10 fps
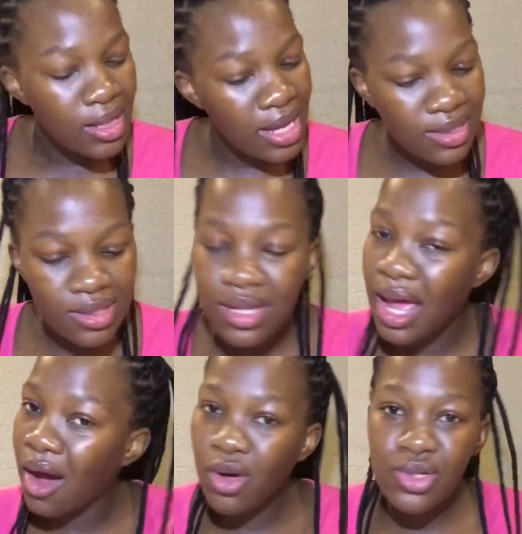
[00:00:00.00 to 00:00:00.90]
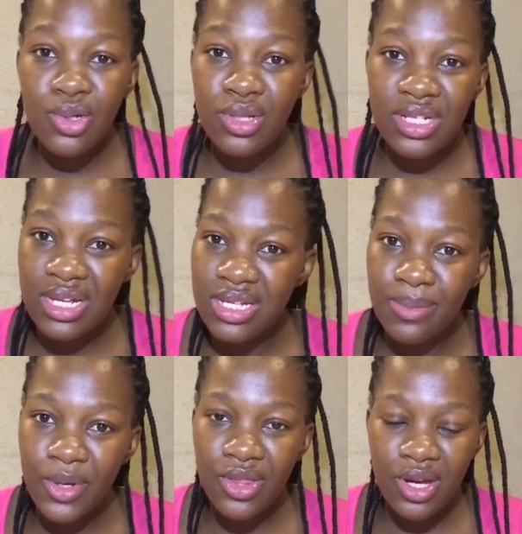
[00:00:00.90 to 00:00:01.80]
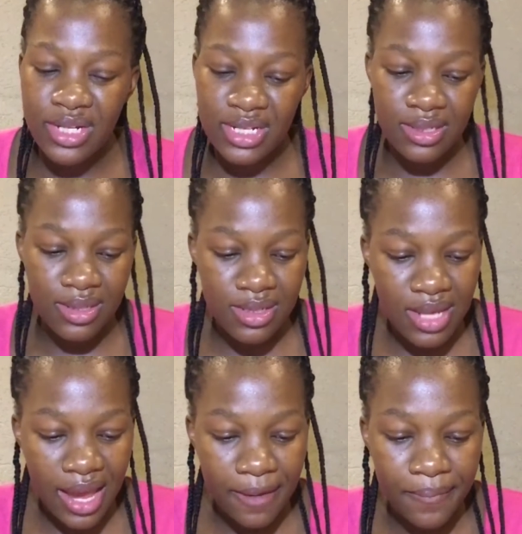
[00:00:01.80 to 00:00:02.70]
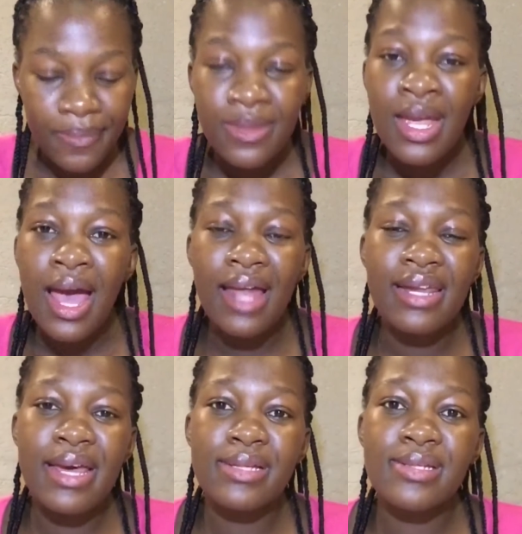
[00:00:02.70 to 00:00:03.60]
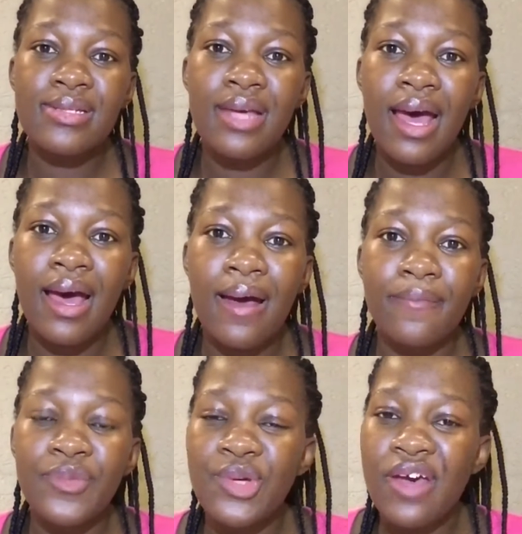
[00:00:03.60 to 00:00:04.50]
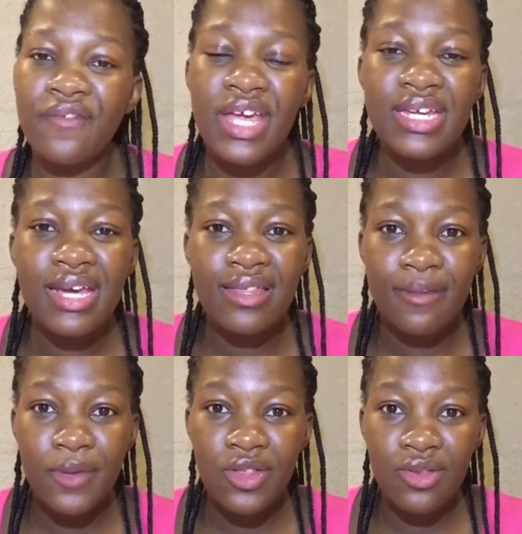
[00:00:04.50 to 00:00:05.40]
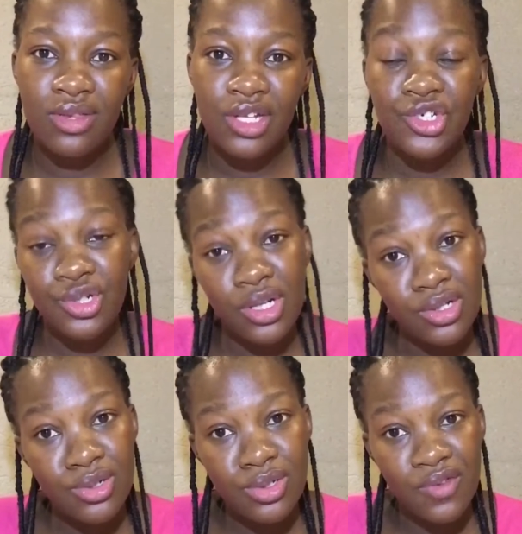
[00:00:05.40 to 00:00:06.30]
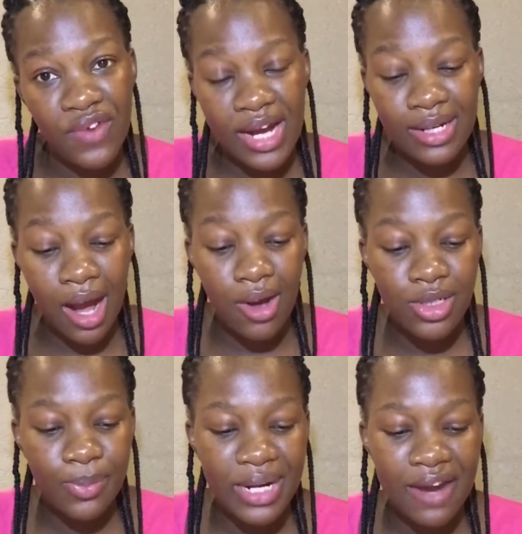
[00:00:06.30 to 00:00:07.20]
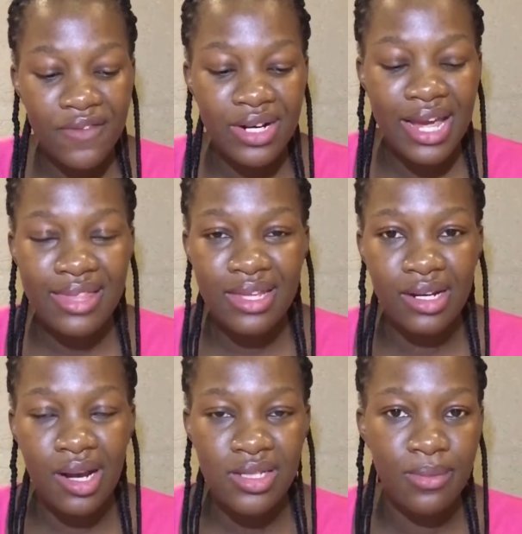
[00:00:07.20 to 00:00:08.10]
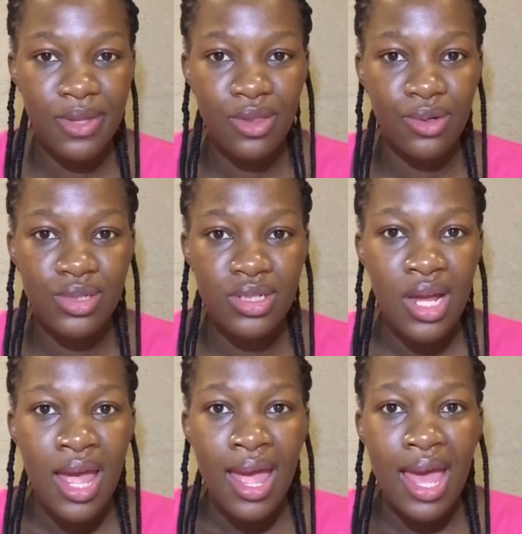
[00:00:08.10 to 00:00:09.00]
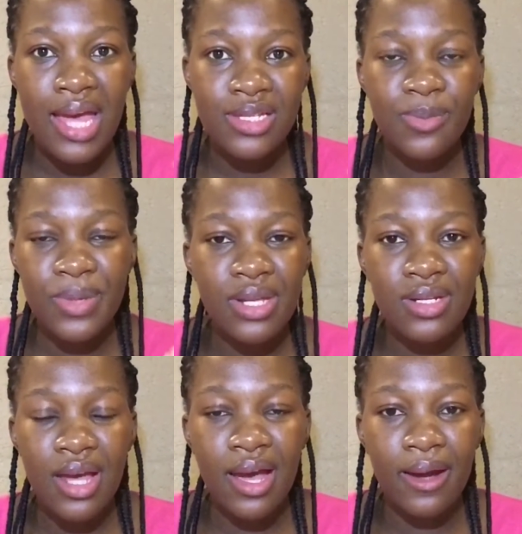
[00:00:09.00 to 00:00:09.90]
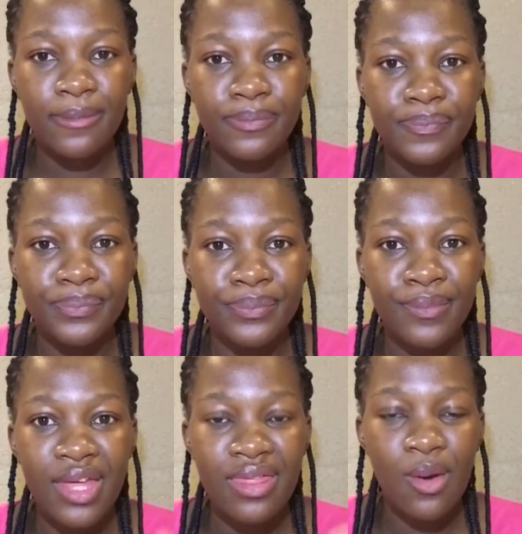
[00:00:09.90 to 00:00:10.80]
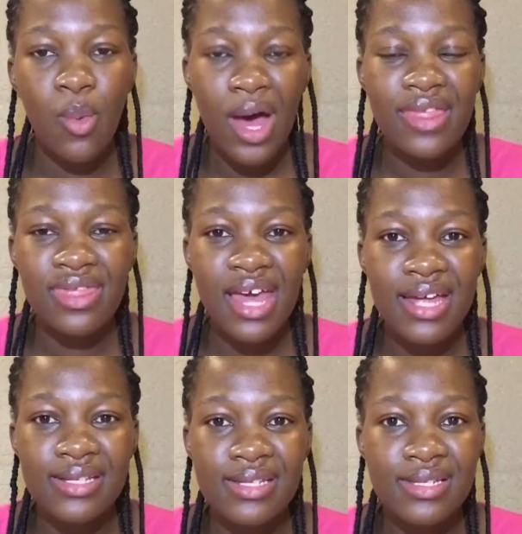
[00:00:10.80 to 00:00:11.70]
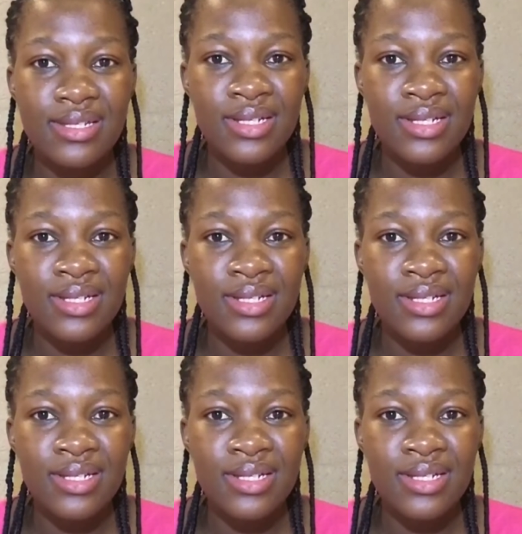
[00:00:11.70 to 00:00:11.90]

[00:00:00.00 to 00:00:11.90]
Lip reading: yes, also the test method is the same unless you have any other method that you can use to find out. But I feel like the last method has been the one that